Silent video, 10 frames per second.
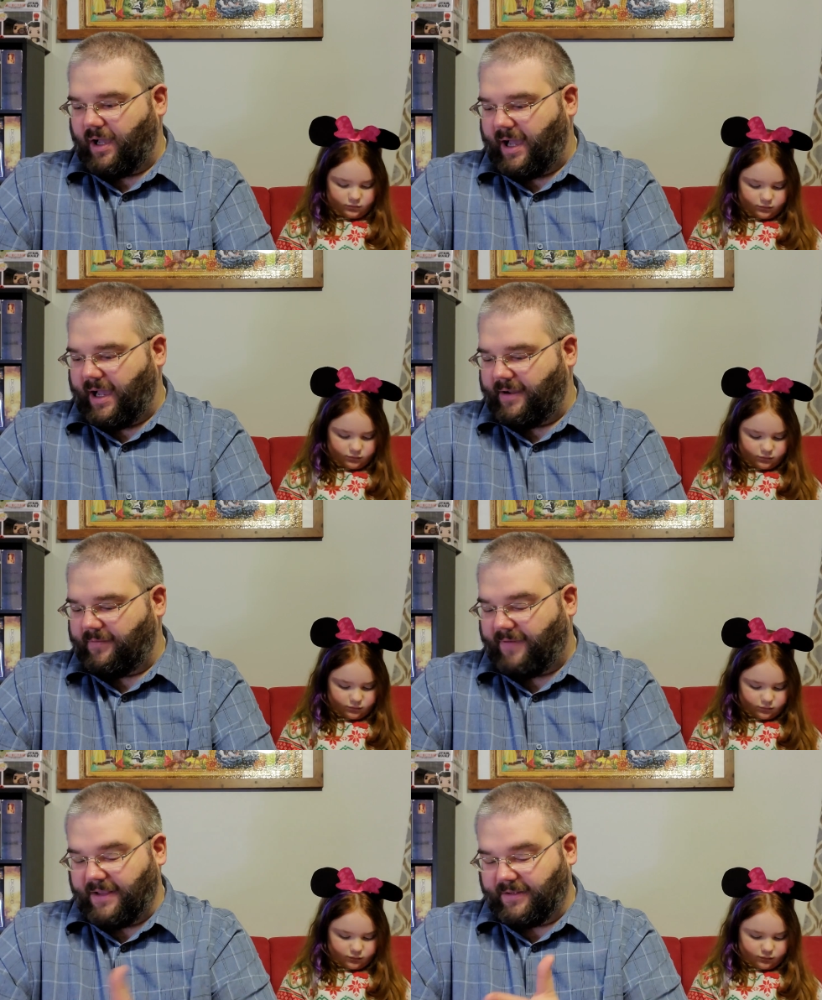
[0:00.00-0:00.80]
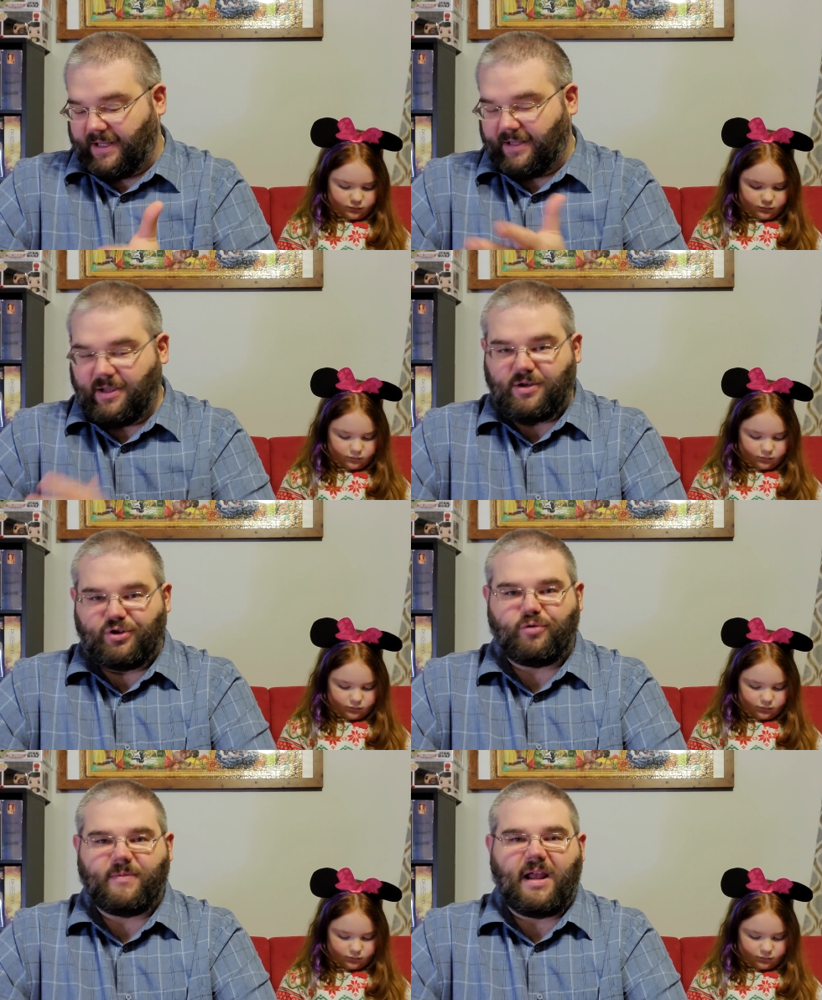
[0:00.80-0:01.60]
Speaker 1: Uh, finally,
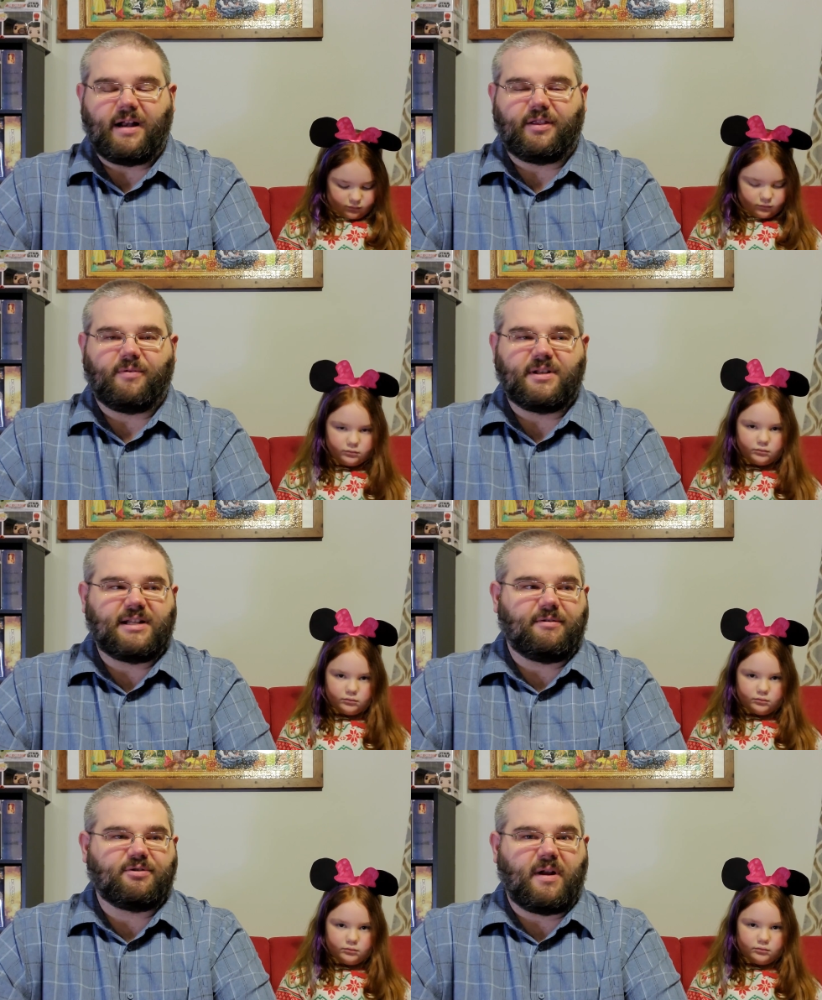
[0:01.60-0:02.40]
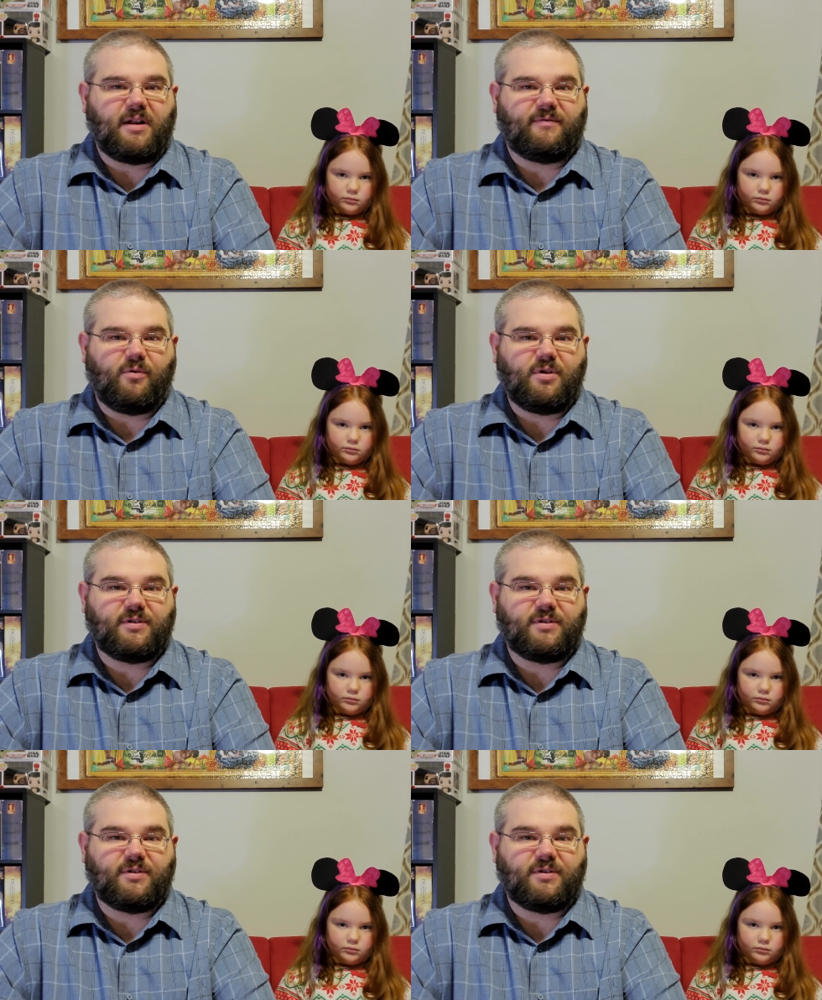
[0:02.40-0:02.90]
Shumi got in the ones that I was waiting for.